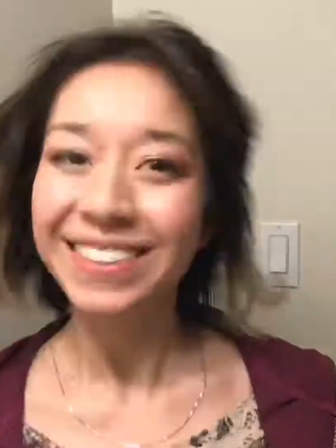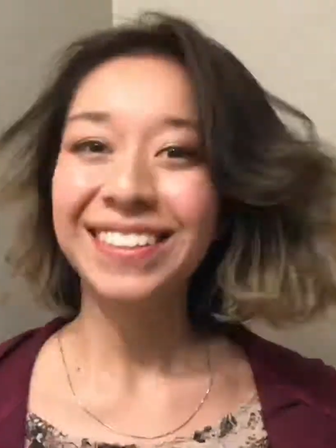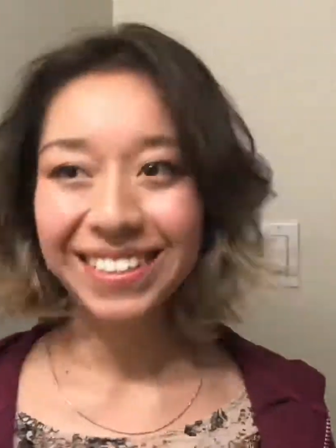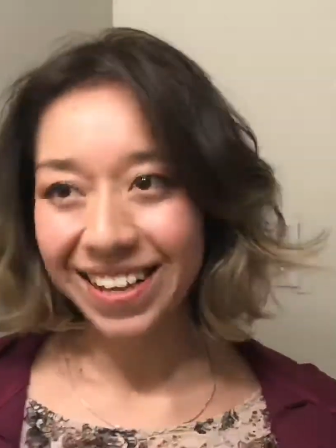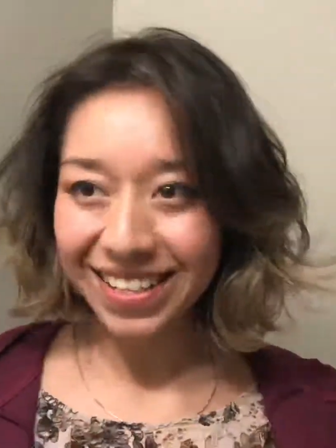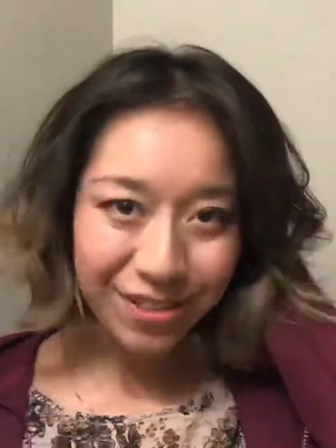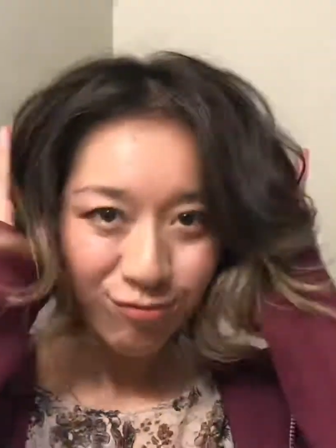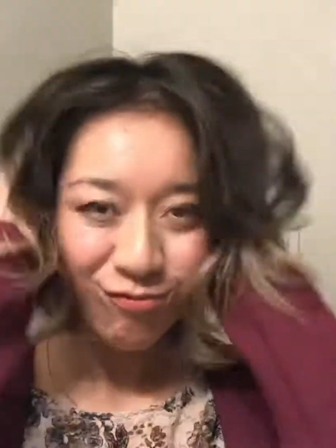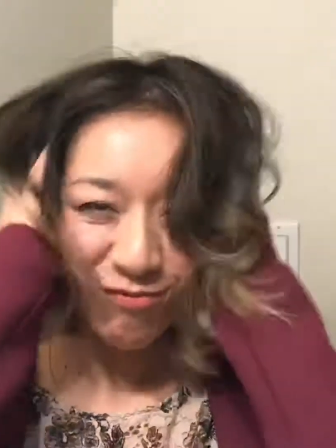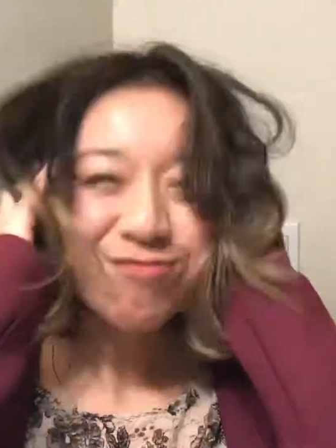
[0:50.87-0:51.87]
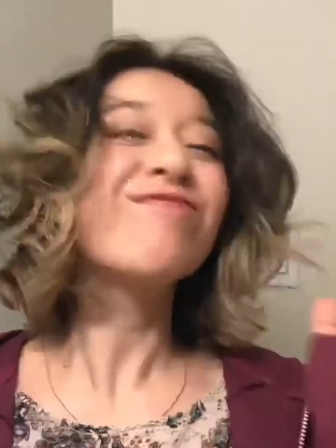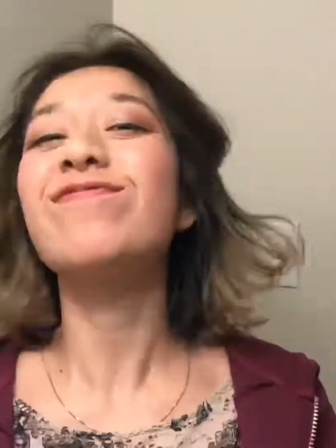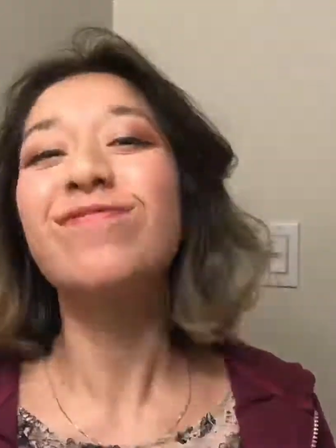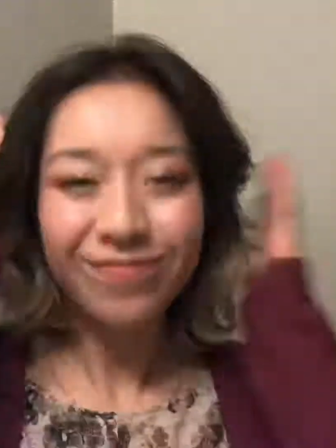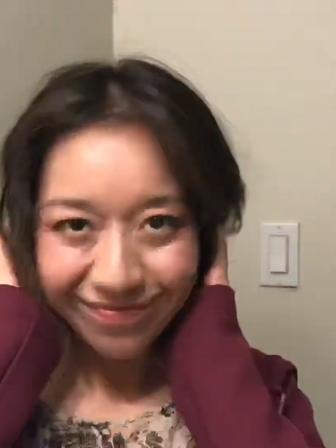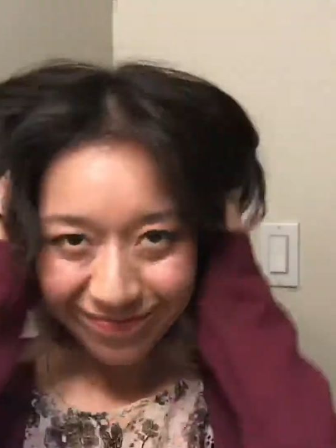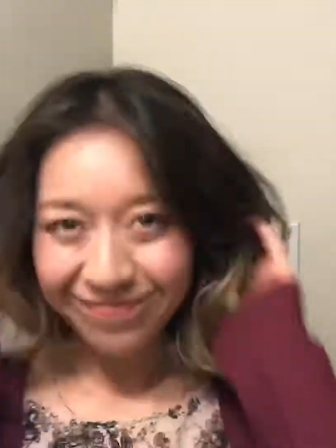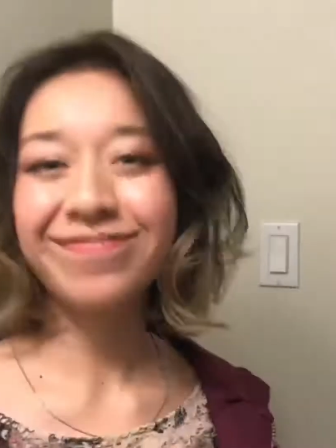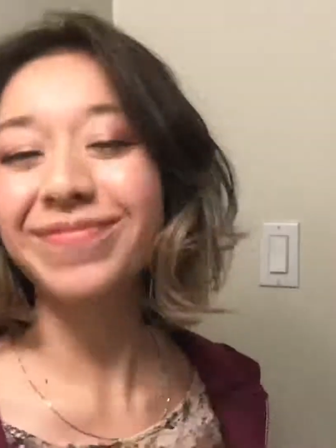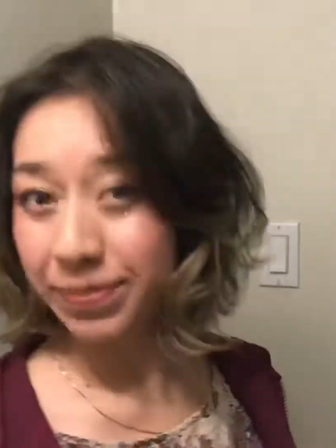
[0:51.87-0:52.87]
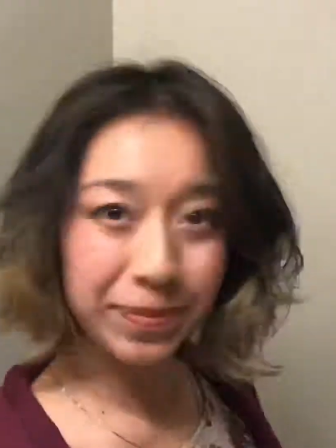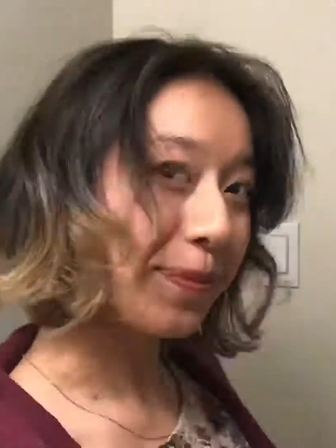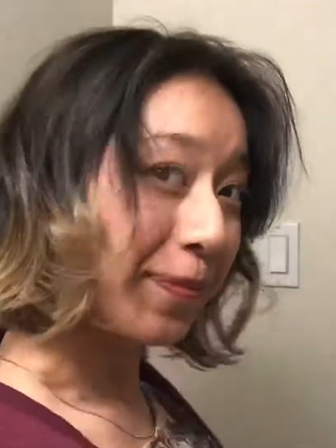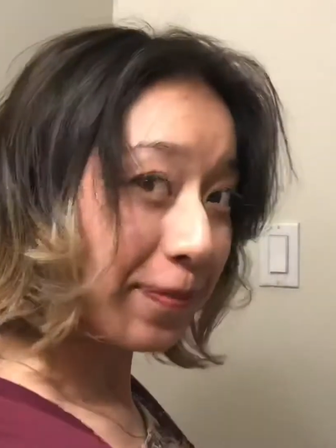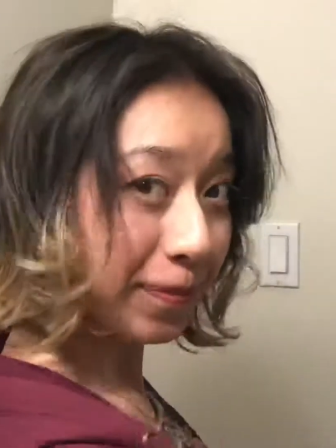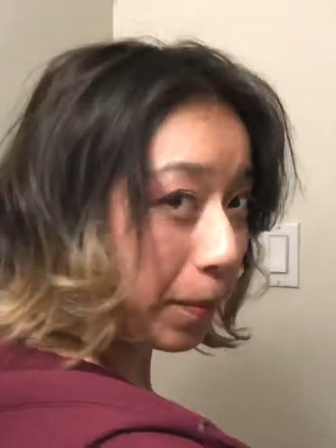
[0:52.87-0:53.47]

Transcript: Bam! Shake it out, shake